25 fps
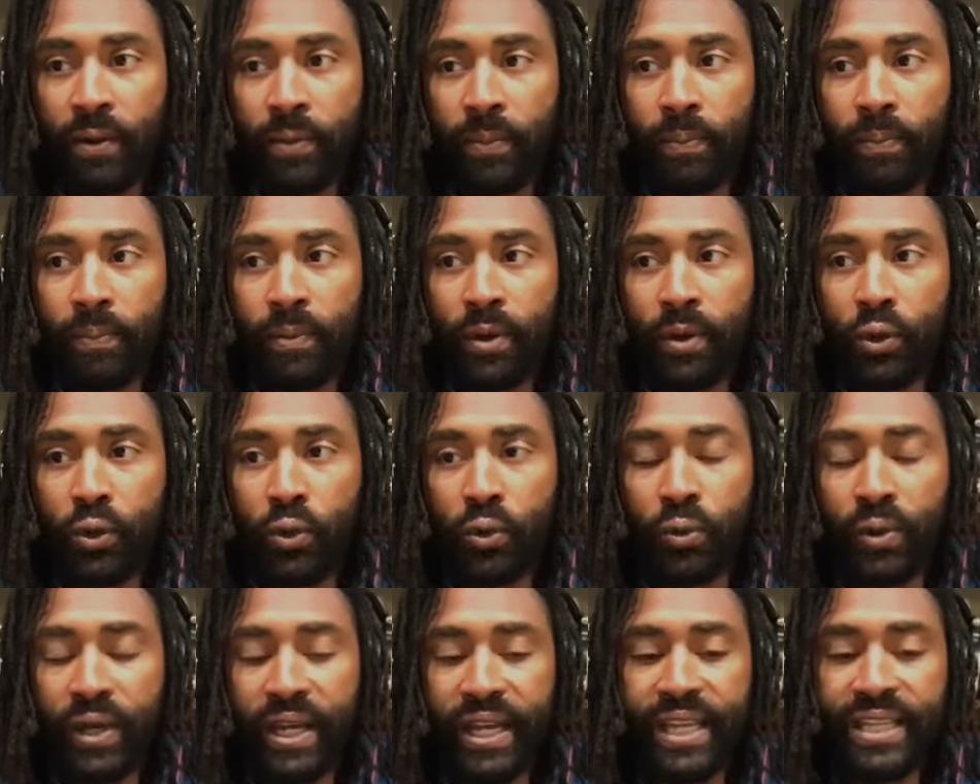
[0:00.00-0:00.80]

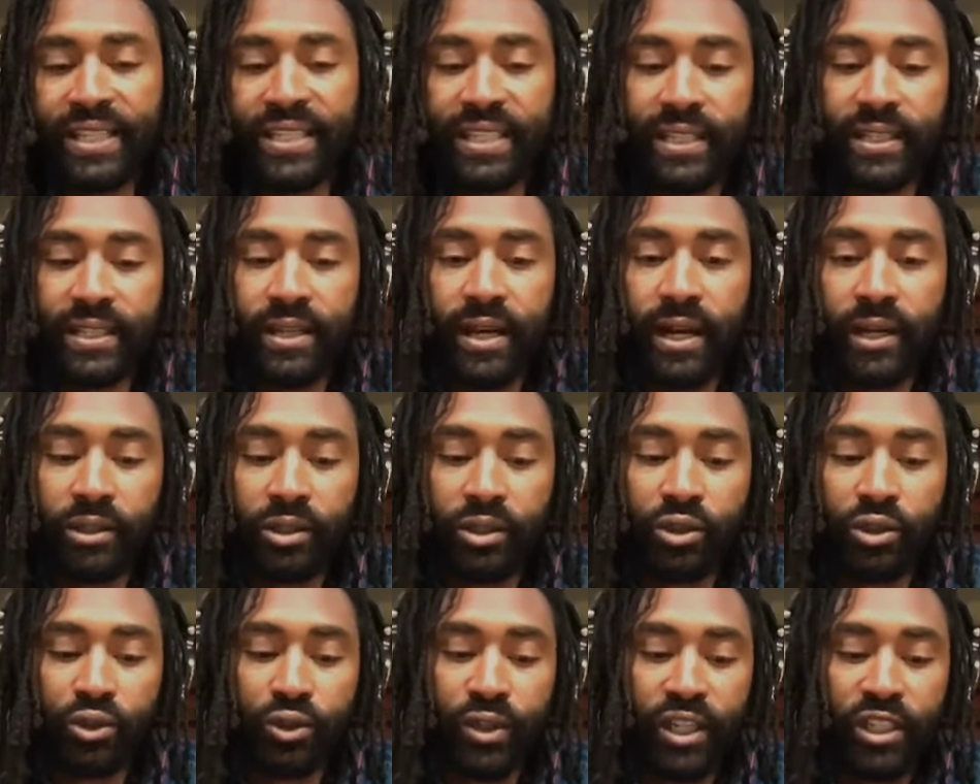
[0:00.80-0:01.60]
who isn't Doctor
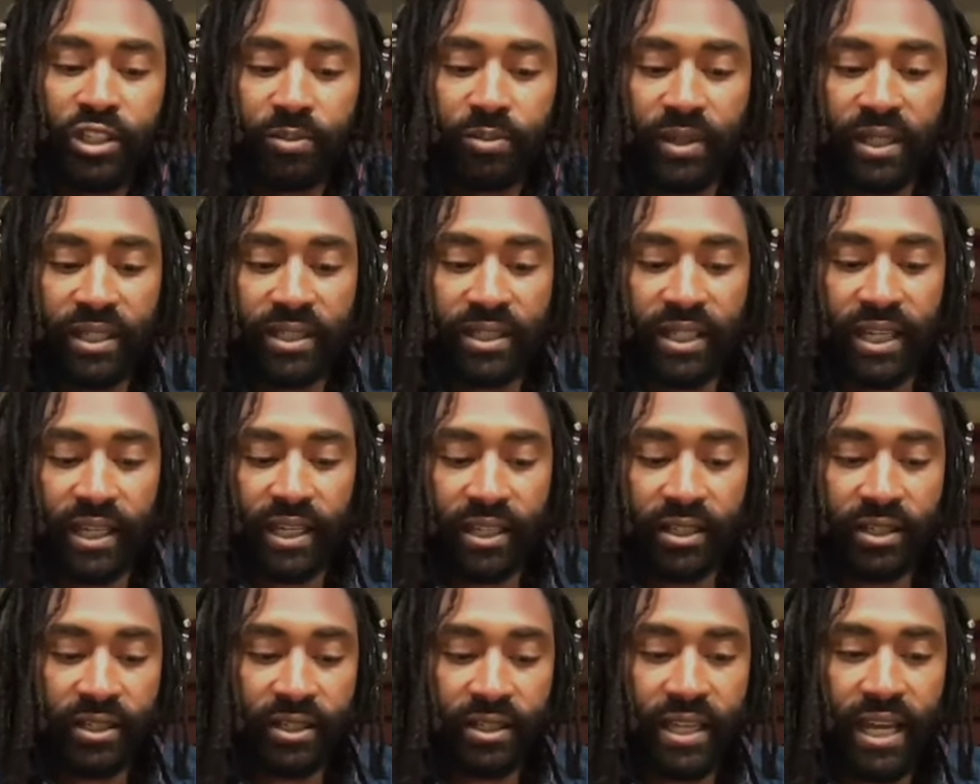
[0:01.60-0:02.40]
Strange, but he's
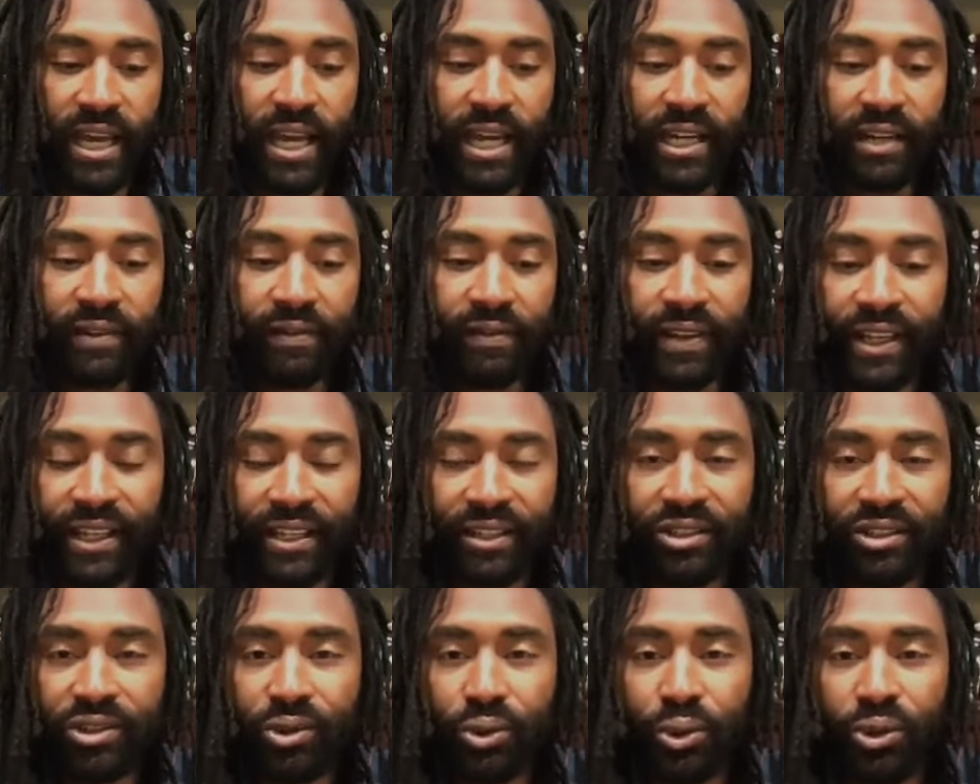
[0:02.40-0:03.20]
like kind of like a
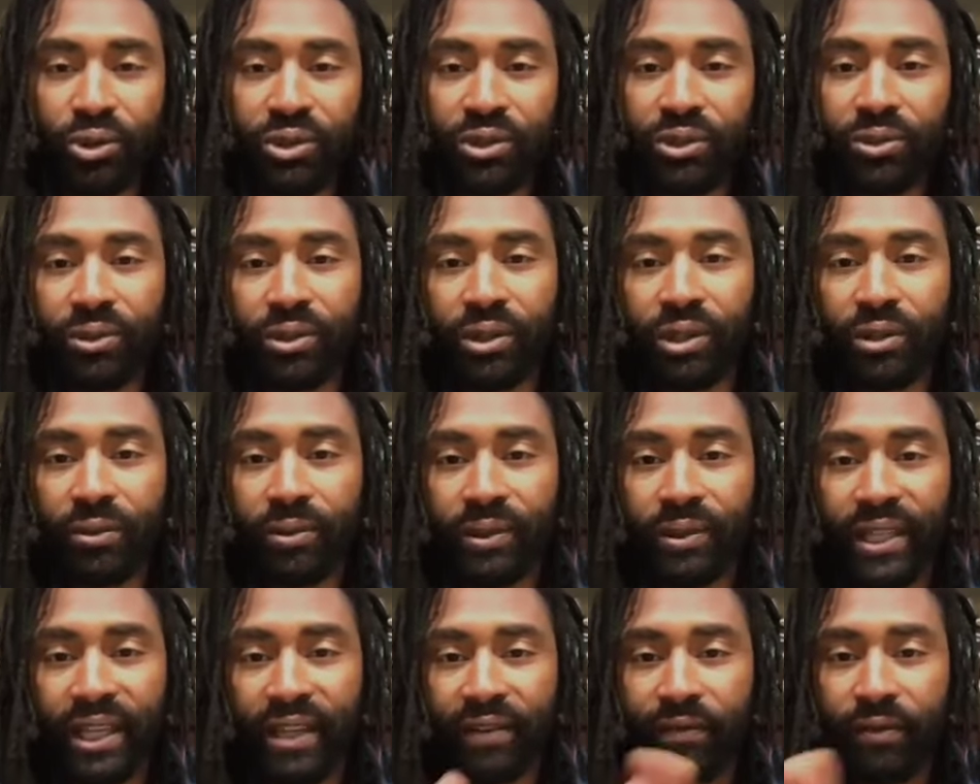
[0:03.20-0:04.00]
sorcerer
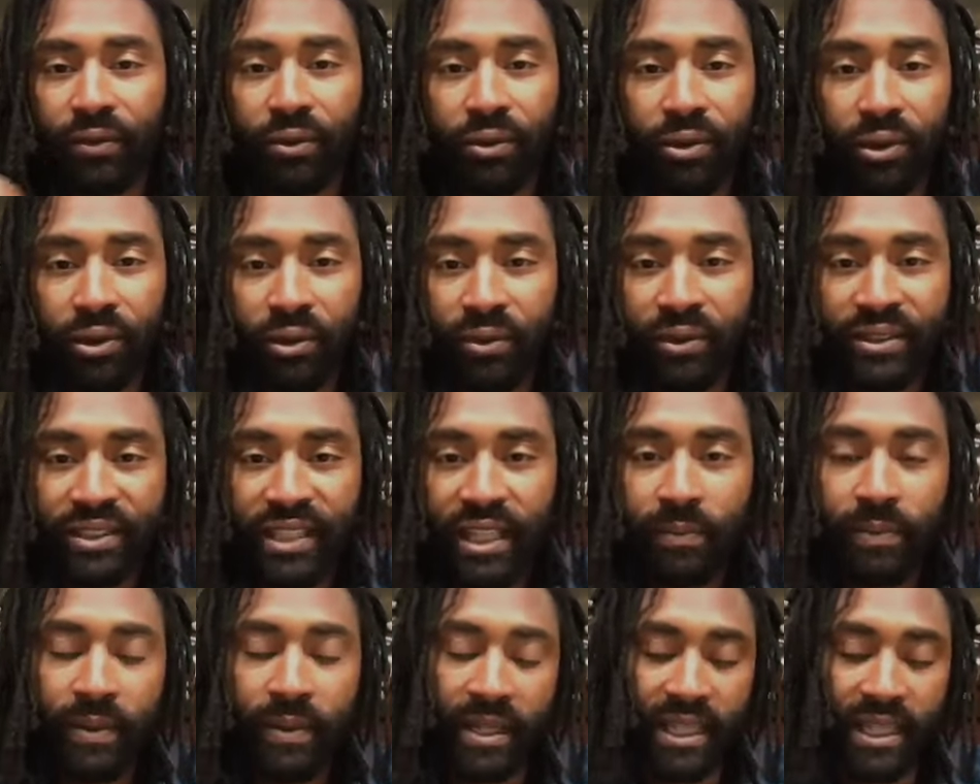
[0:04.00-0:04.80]
with like voodoo and
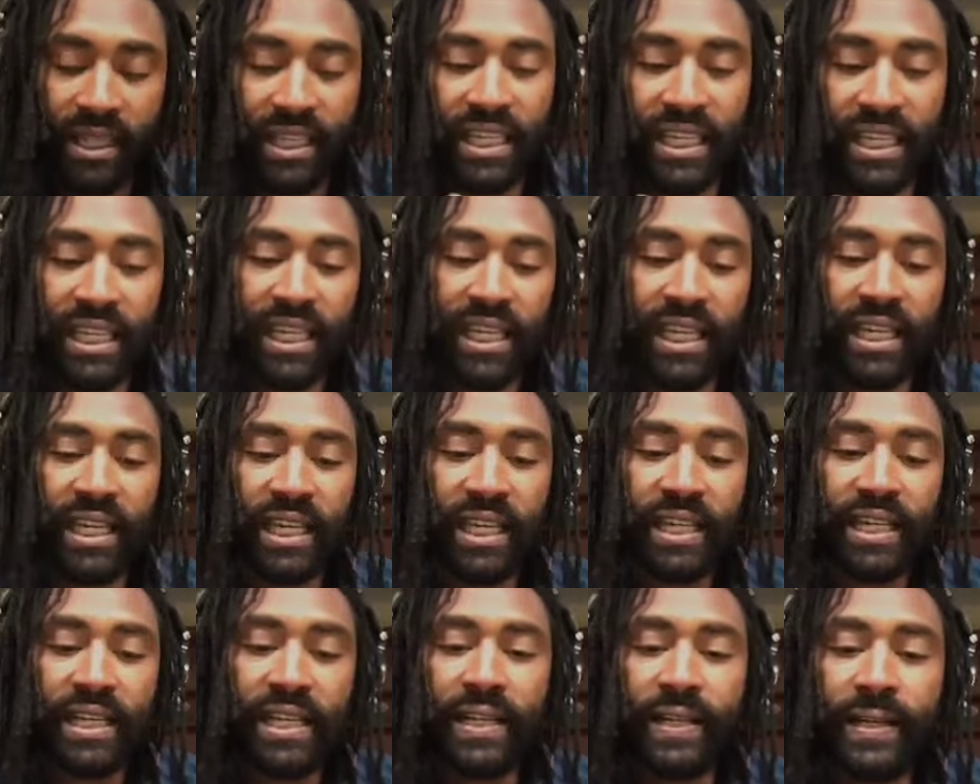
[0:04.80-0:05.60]
stuff. But he,
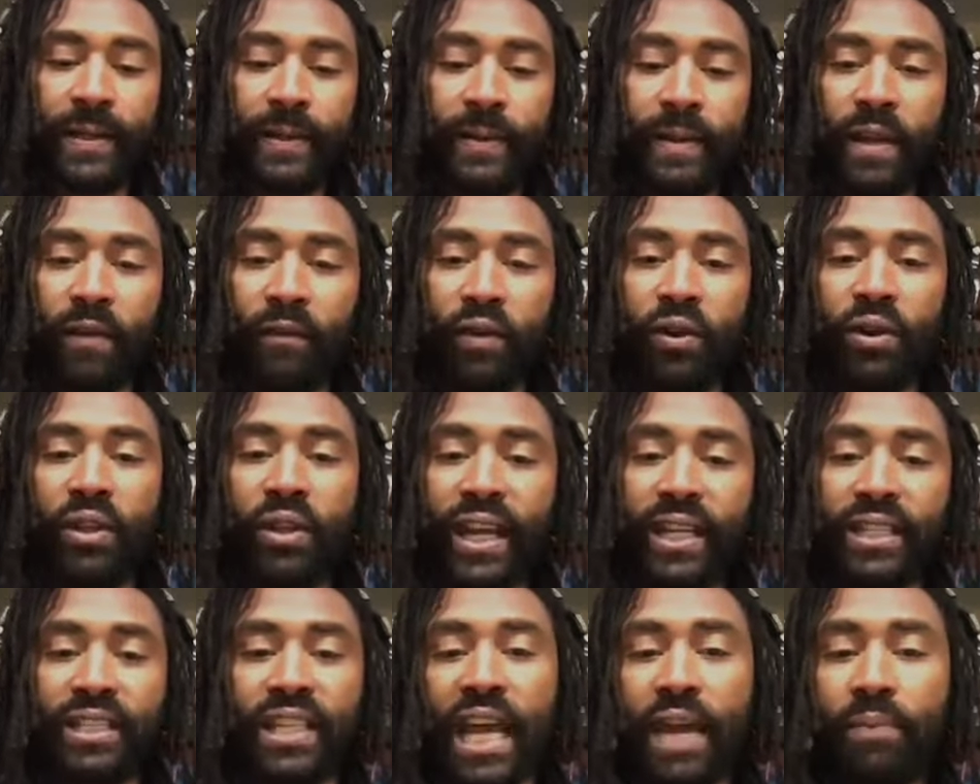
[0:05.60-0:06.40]
if you
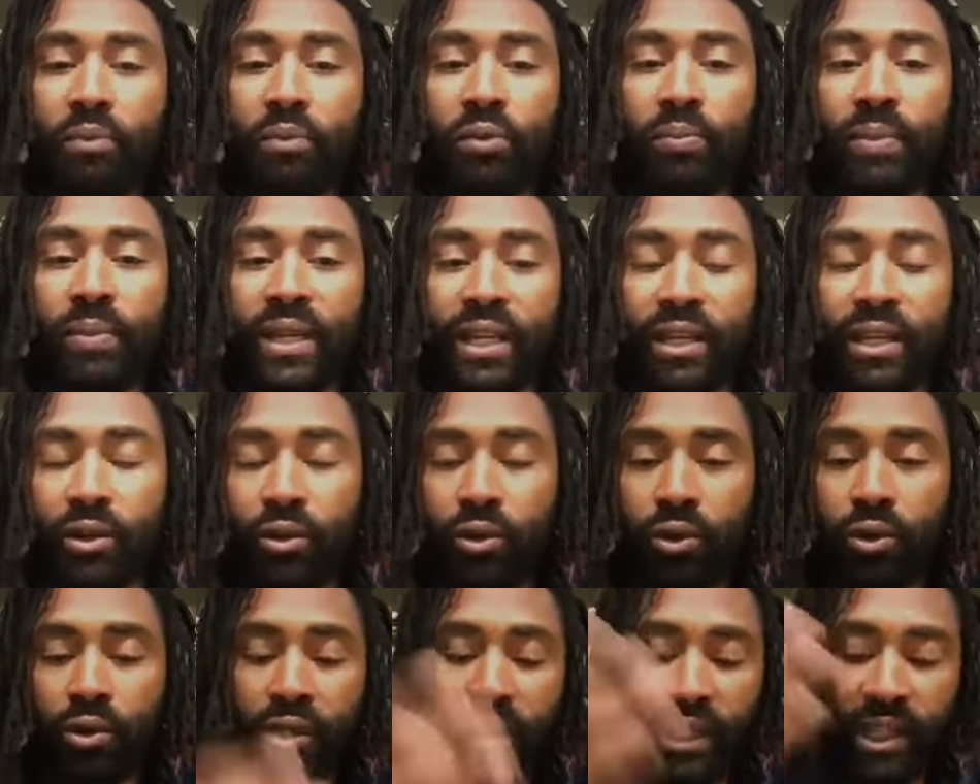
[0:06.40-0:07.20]
like type him into
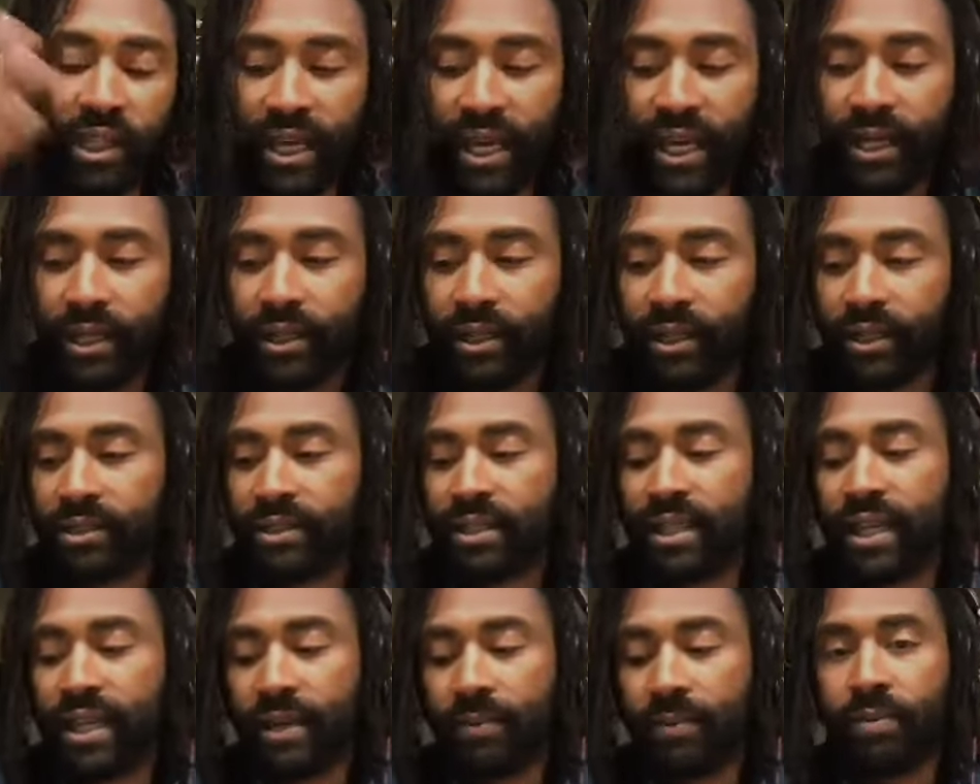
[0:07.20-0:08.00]
Google, he kind of looks
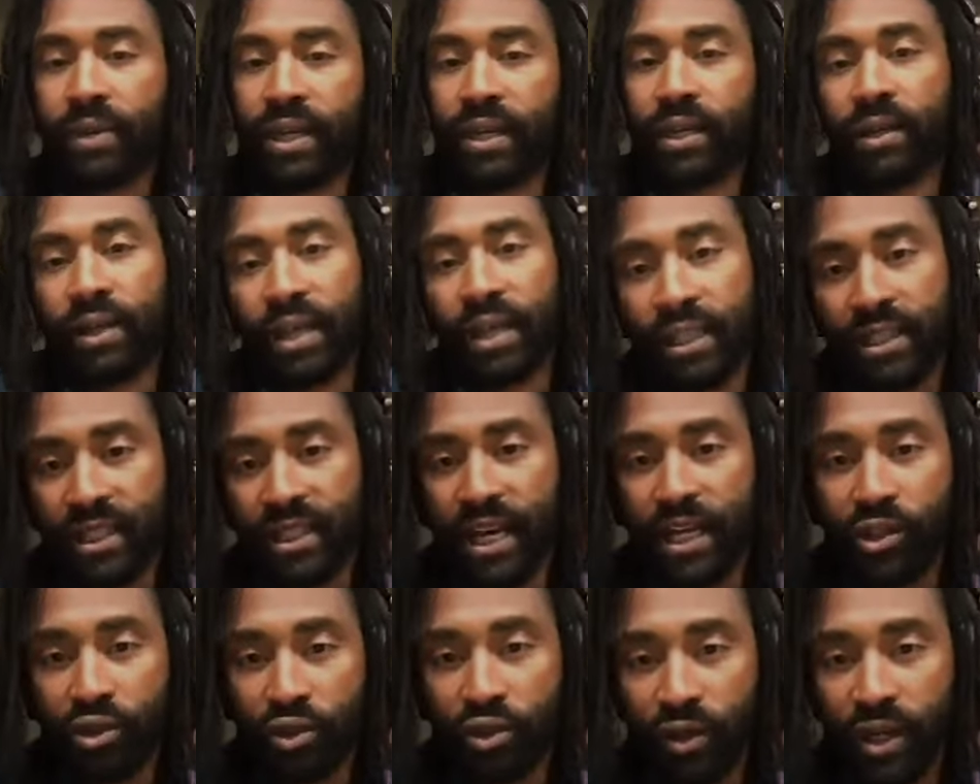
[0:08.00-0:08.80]
like me. He's
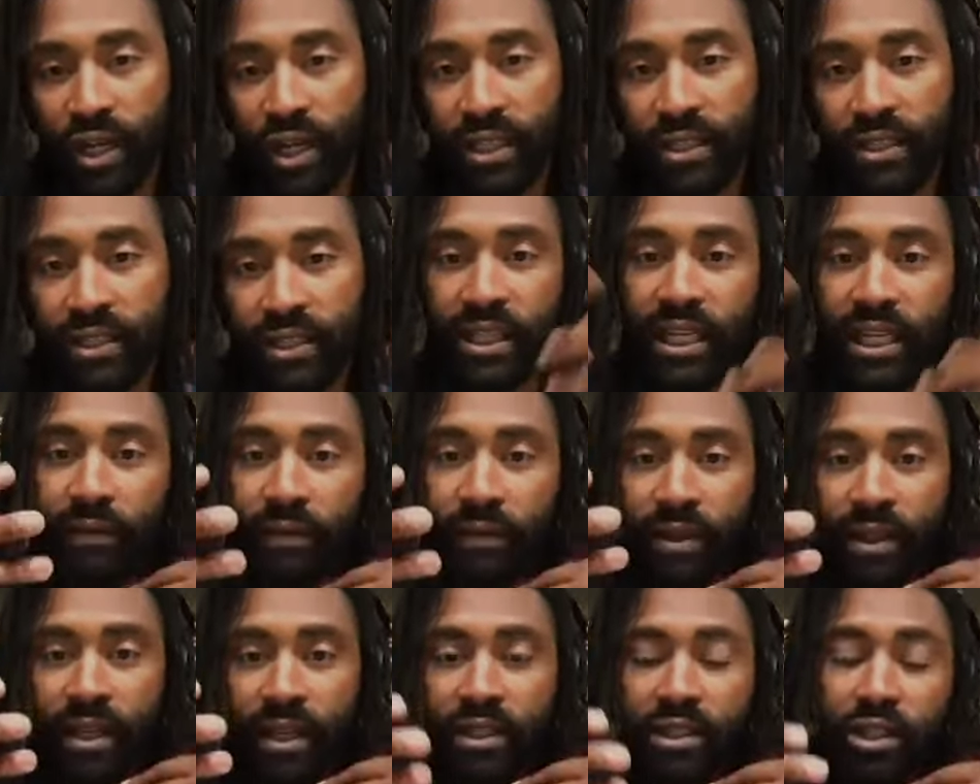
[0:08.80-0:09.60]
got dreads and
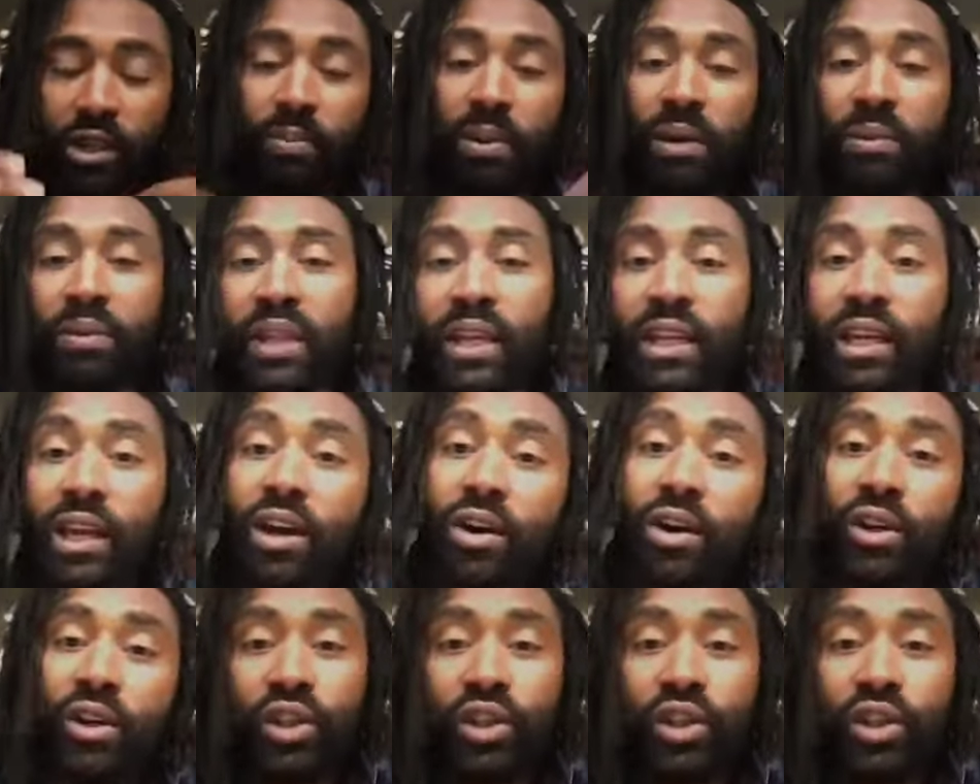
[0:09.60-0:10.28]
everything. So people are like, oh, you